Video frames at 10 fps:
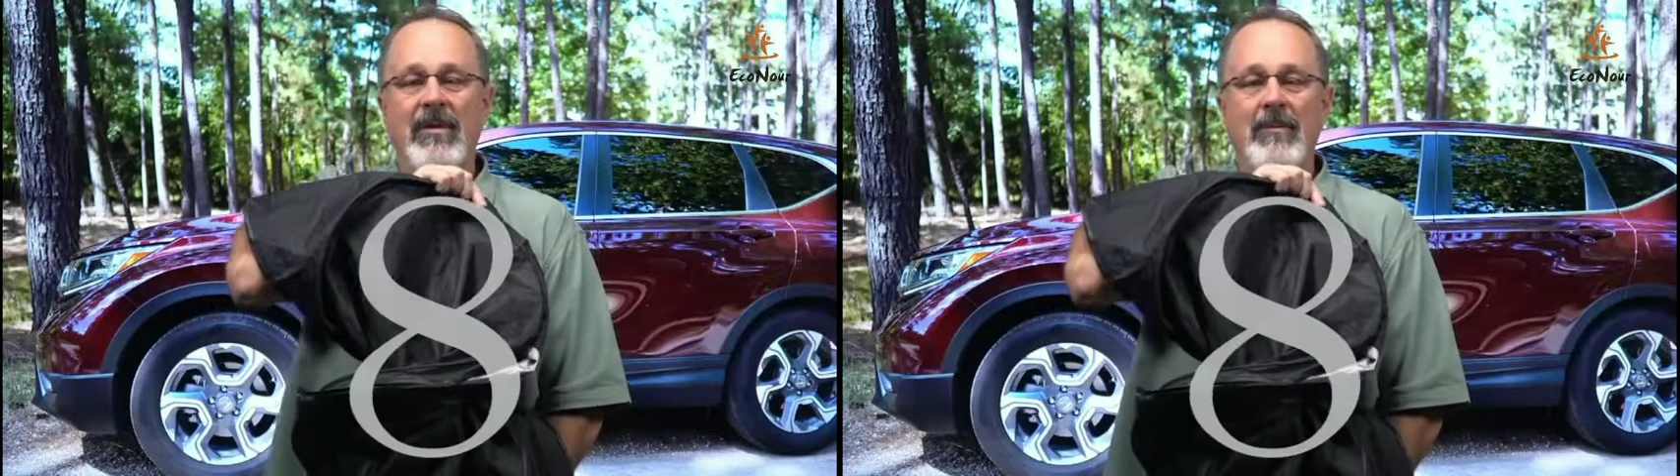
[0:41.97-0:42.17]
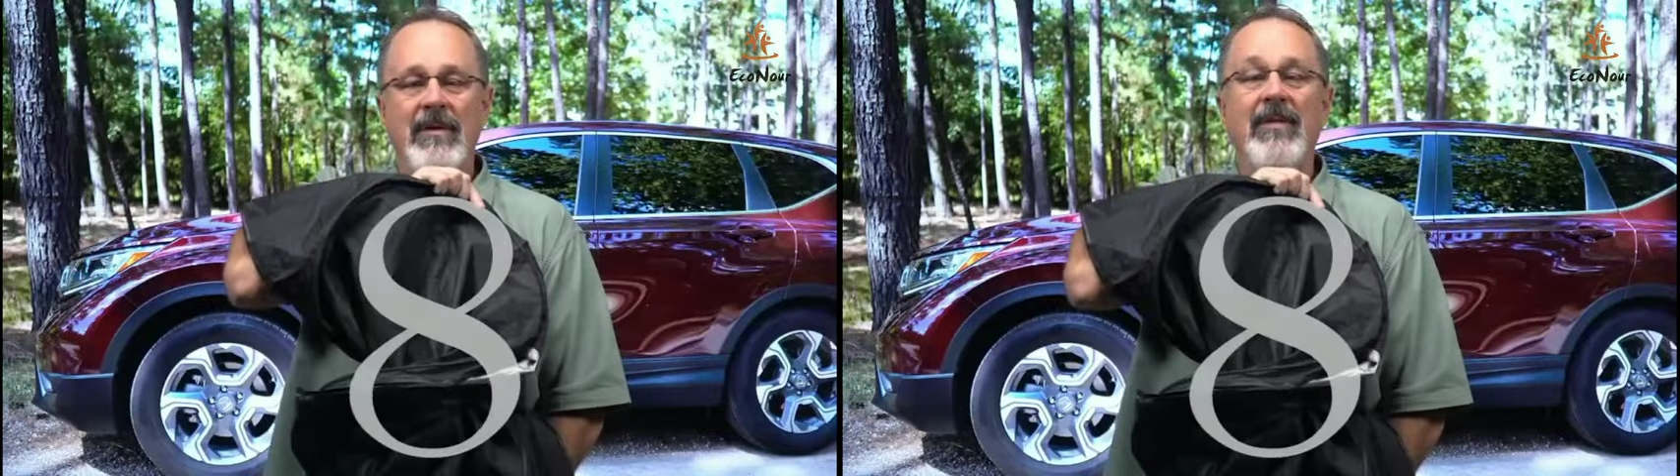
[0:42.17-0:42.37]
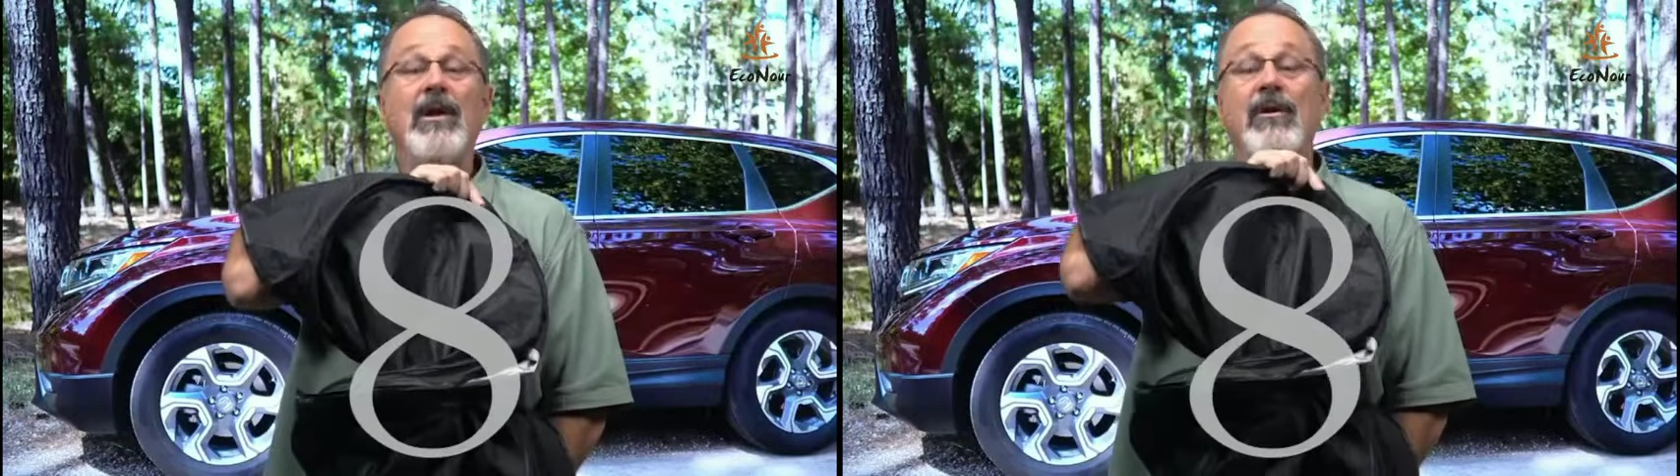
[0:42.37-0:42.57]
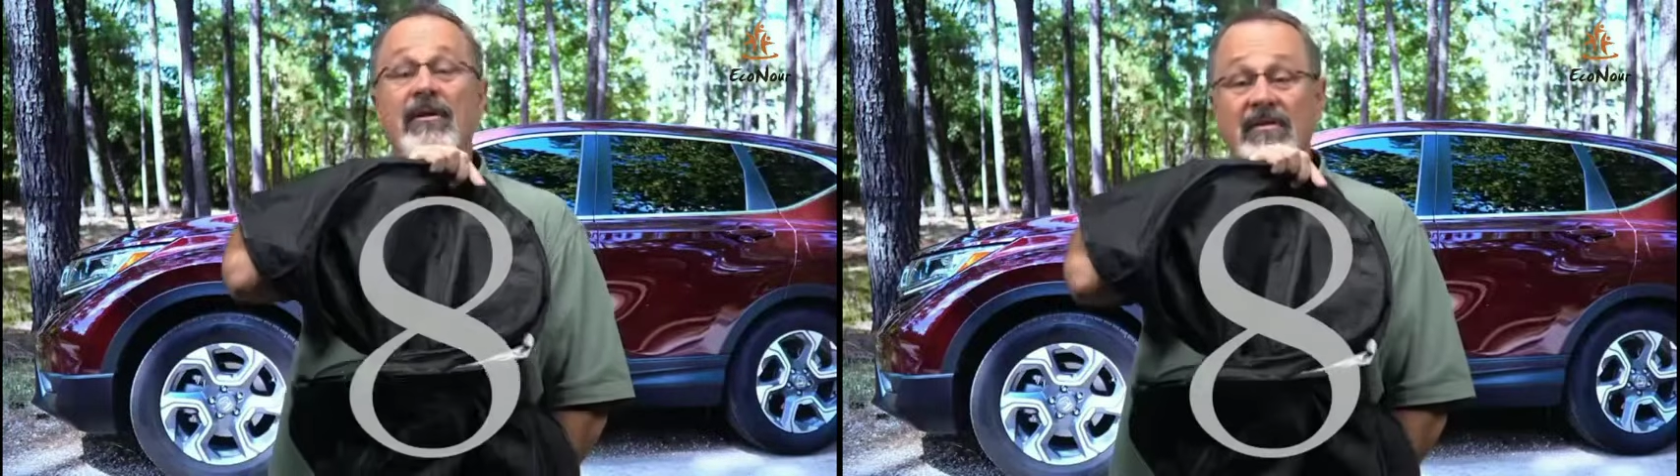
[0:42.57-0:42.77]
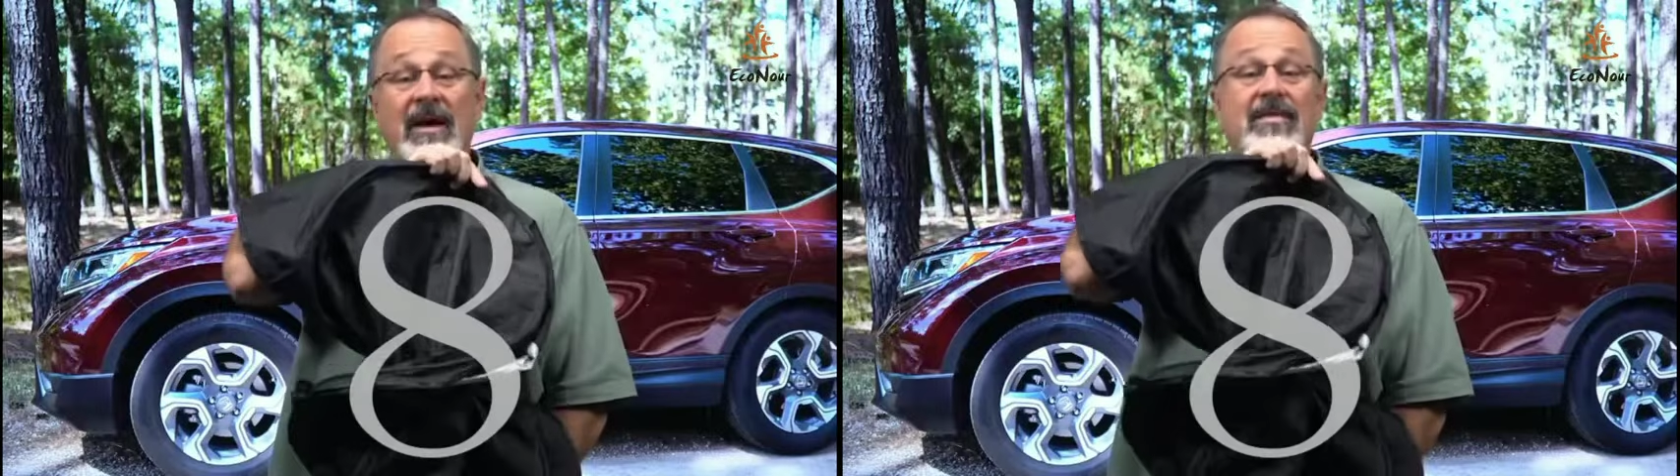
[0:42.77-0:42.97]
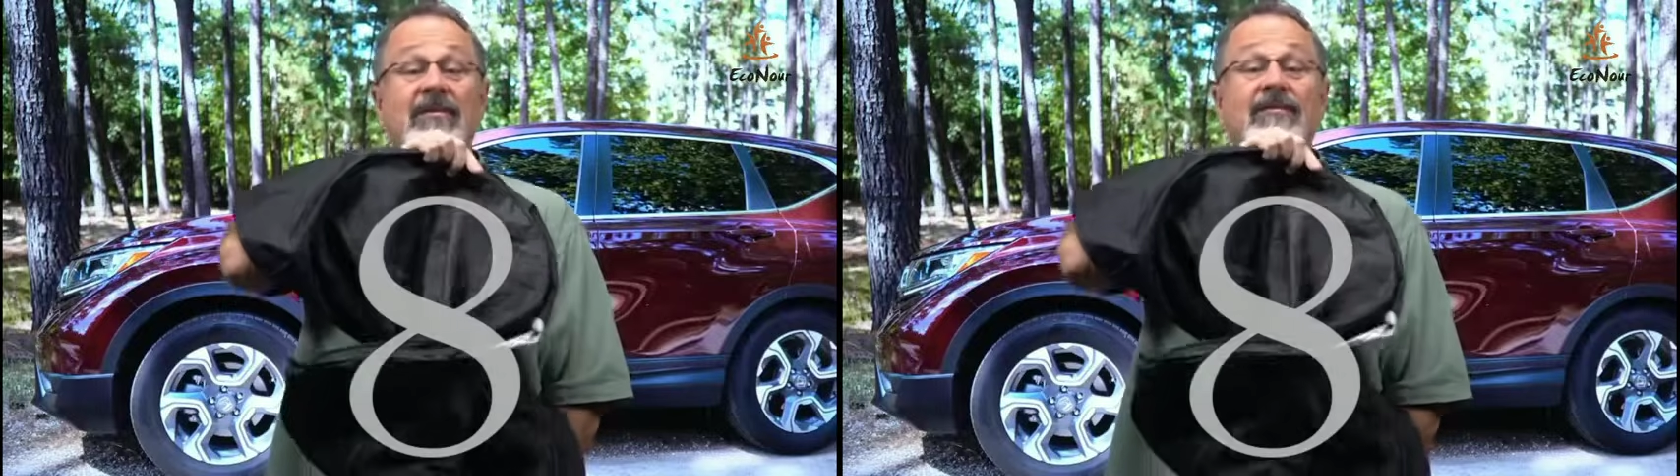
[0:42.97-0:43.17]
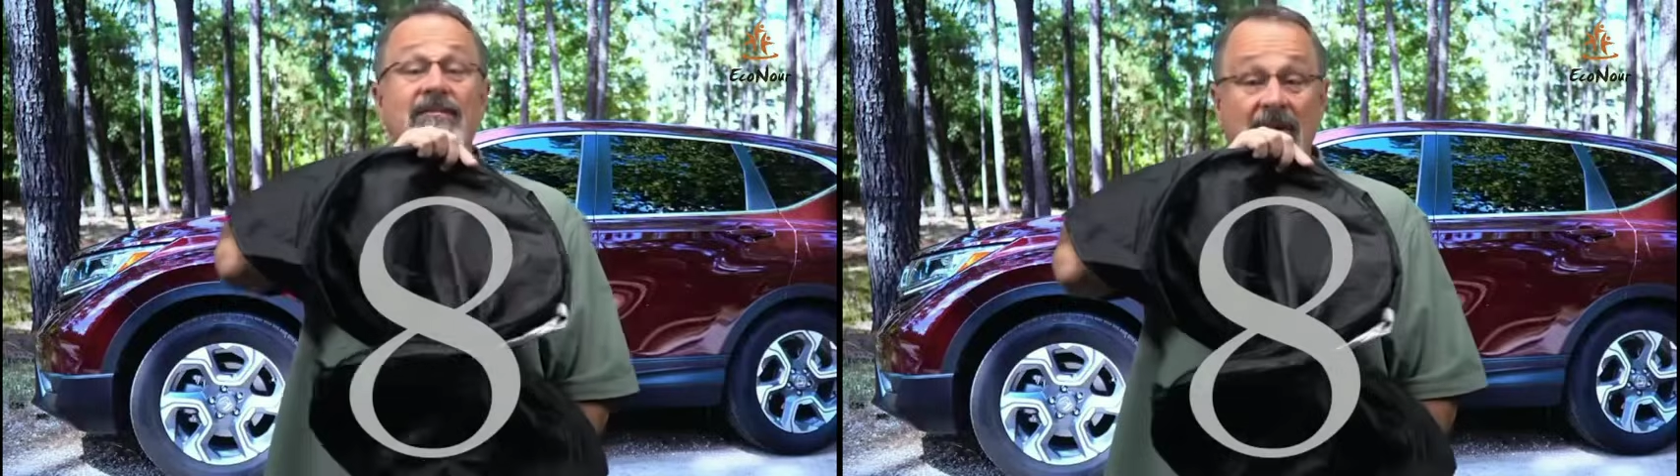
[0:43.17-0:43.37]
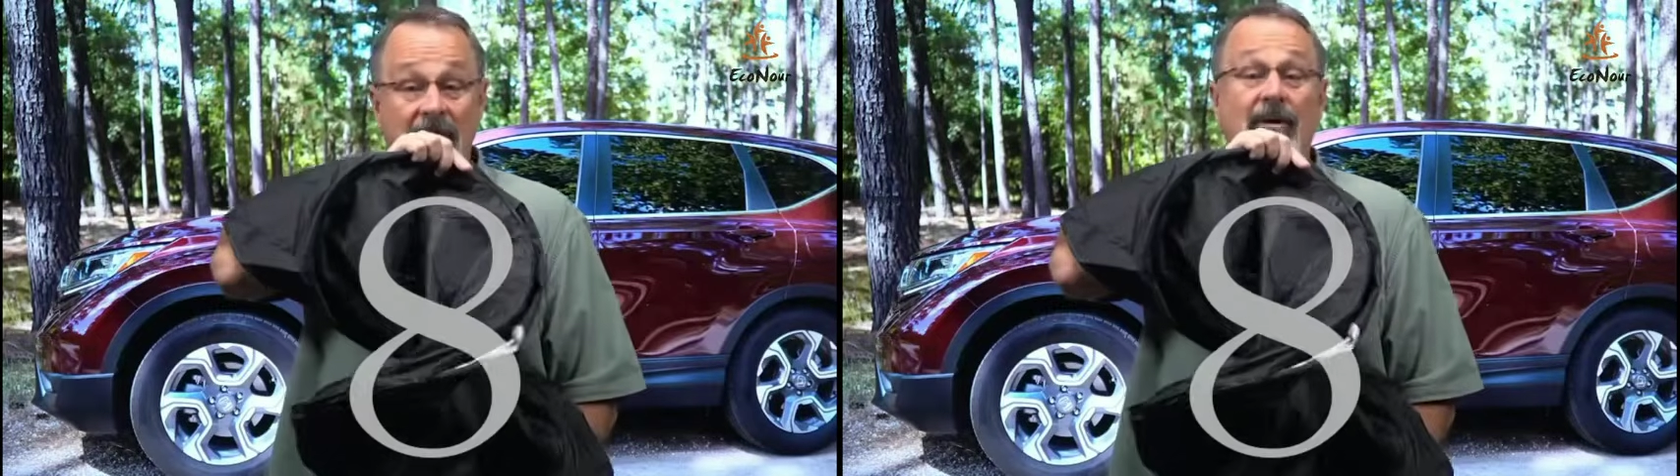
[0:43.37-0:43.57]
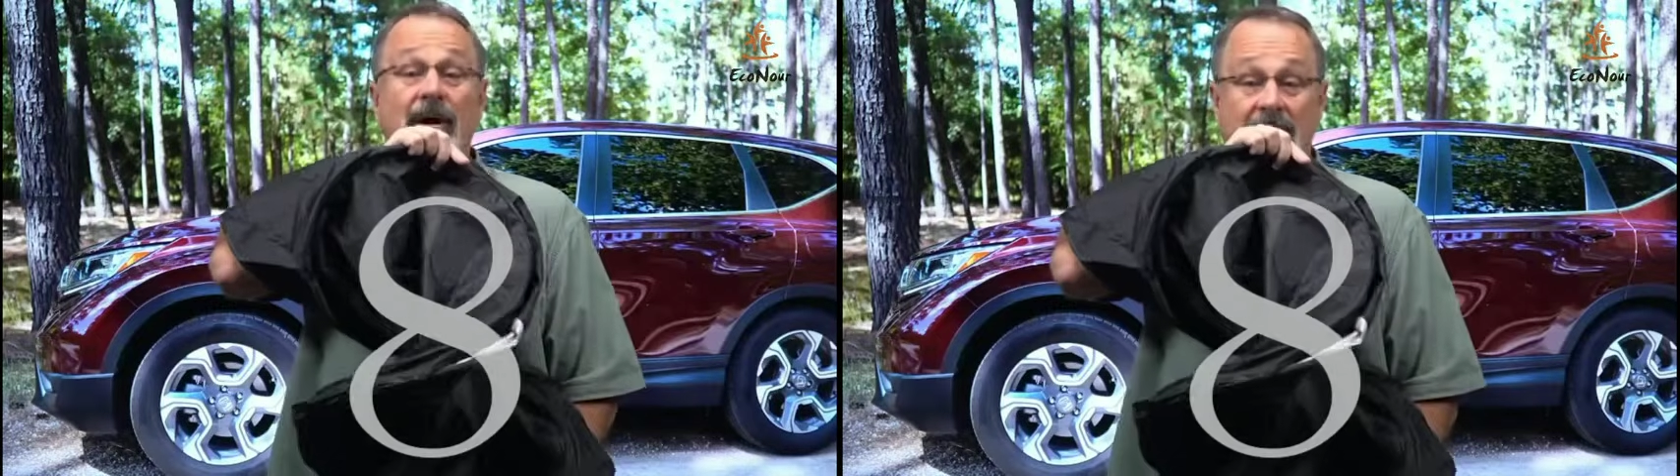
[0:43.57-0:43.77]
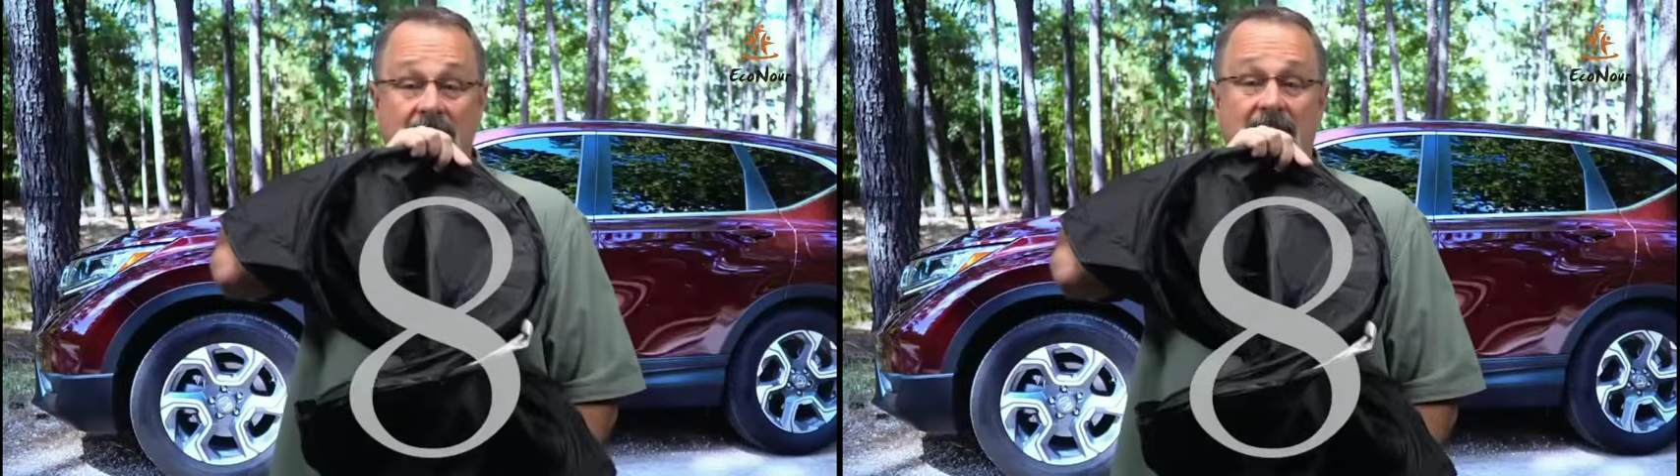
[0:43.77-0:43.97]
something that looks like the figure
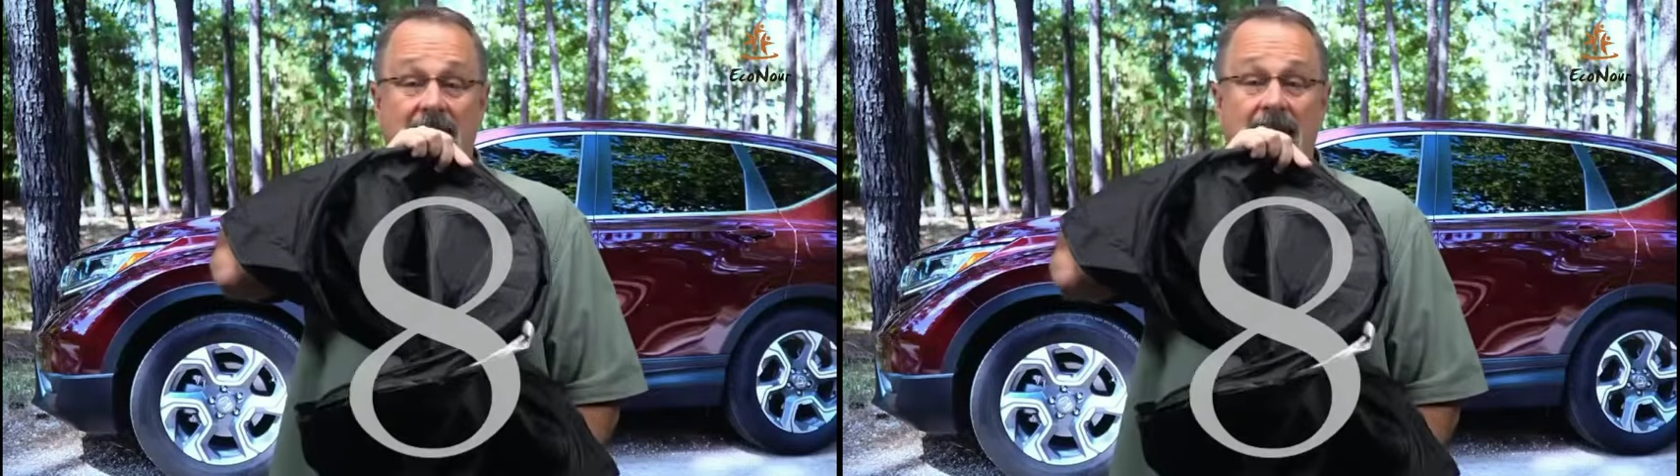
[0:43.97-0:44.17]
8.